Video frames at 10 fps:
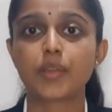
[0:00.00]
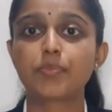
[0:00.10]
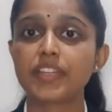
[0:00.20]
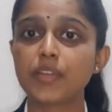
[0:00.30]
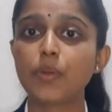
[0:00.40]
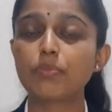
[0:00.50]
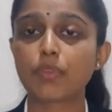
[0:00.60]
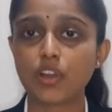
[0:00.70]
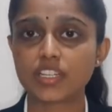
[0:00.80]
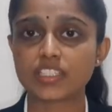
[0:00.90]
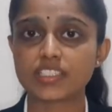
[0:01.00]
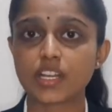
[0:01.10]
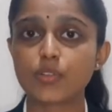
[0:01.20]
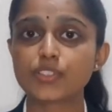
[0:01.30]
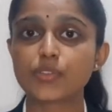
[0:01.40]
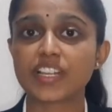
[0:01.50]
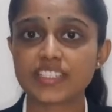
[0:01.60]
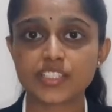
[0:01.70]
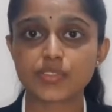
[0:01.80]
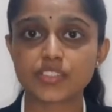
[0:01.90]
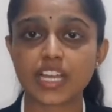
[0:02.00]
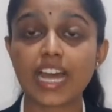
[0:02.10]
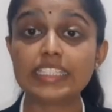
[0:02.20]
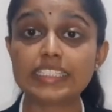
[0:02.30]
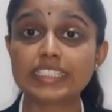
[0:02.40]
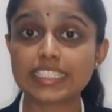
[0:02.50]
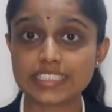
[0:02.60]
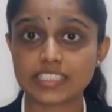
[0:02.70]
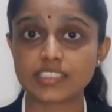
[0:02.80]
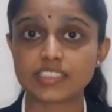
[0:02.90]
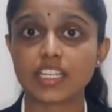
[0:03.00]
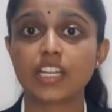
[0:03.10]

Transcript: PD-1 blockers also rescues other T cells